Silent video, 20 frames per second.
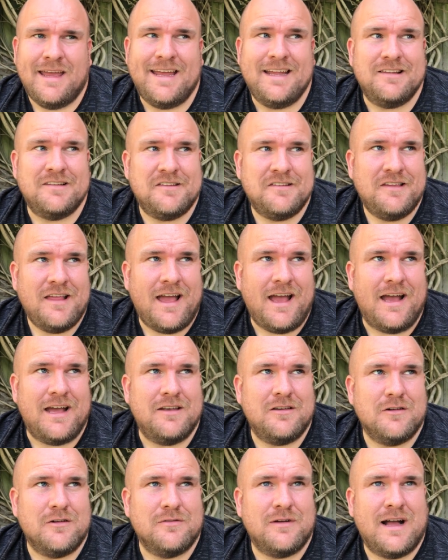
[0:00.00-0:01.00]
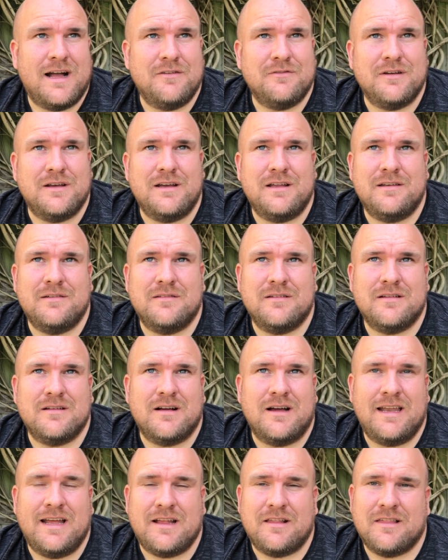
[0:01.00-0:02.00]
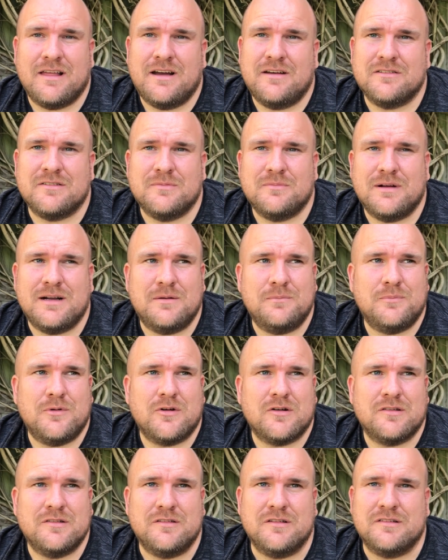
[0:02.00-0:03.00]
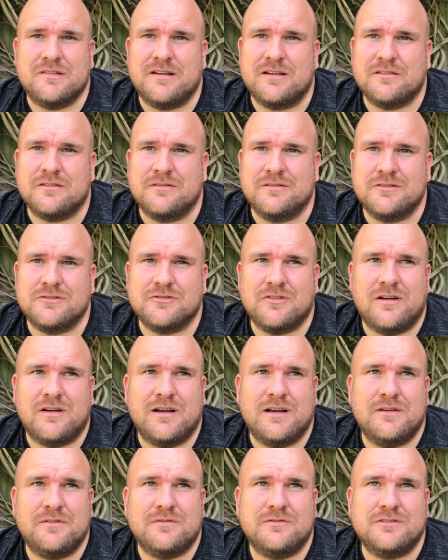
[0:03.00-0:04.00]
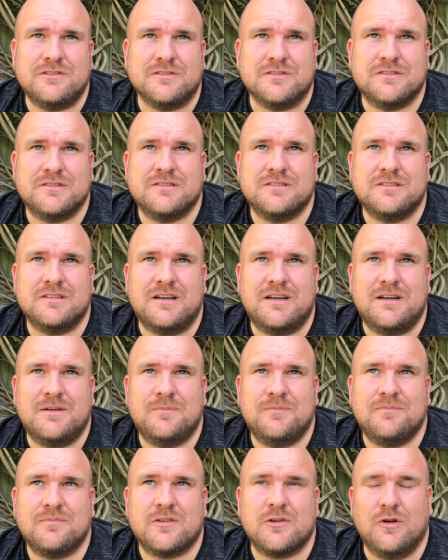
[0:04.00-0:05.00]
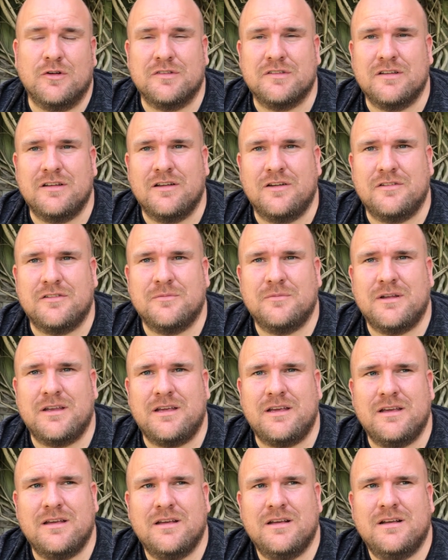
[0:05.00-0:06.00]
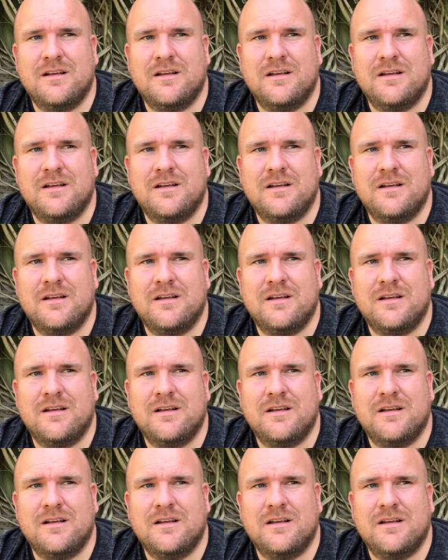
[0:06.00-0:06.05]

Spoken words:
instead of having an £8,000 Boxster sat on the drive just costing loads of money.